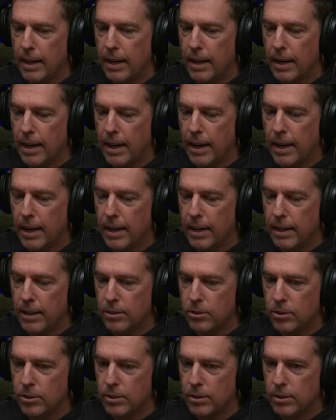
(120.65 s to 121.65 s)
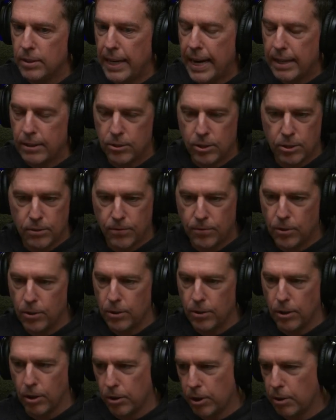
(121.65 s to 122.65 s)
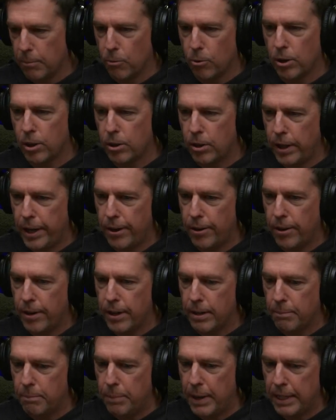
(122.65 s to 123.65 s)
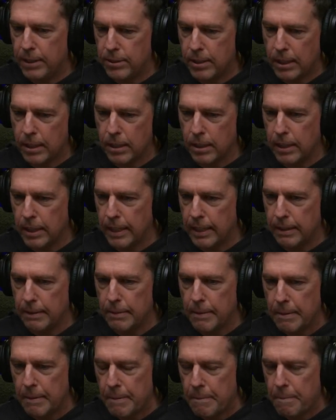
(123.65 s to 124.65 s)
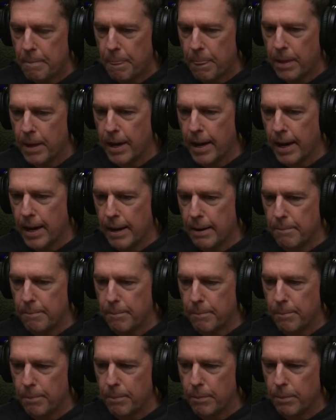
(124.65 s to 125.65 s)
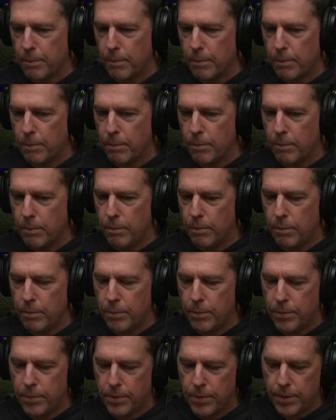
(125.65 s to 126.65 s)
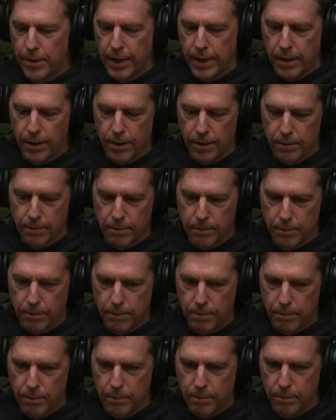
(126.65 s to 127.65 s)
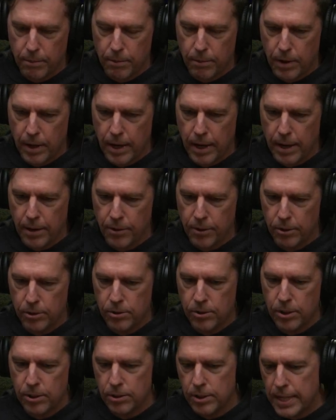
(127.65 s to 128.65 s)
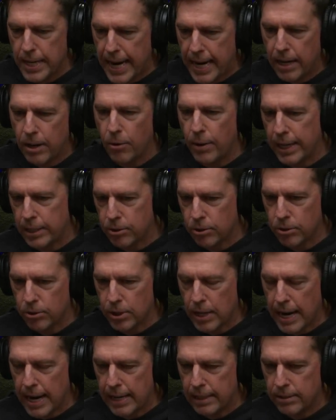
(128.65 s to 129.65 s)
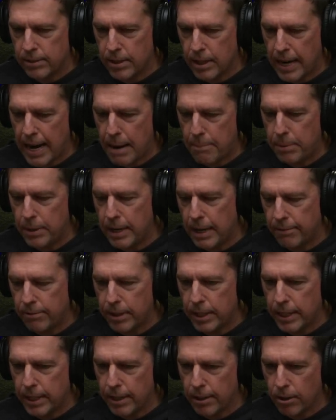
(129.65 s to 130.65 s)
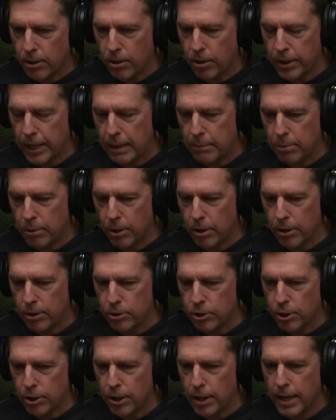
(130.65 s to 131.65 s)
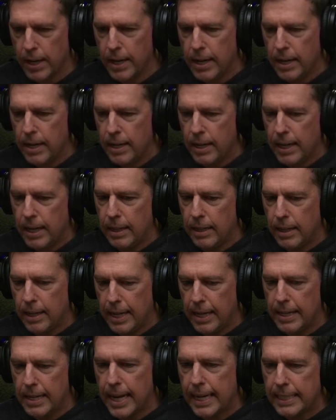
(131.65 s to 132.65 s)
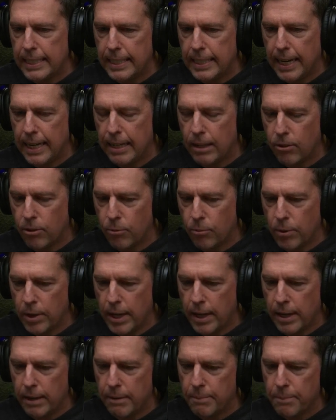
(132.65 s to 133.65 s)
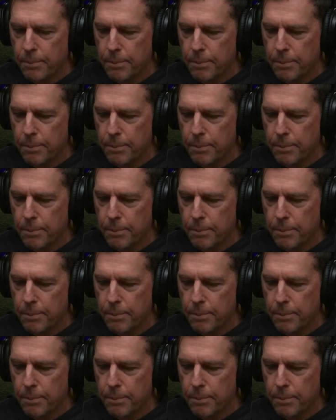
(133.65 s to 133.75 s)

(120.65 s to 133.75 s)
uh, yeah, just for a little more clarity, basically, um, there uh, there's this NATO exercise that happened every year called Able Archer. In in 1983,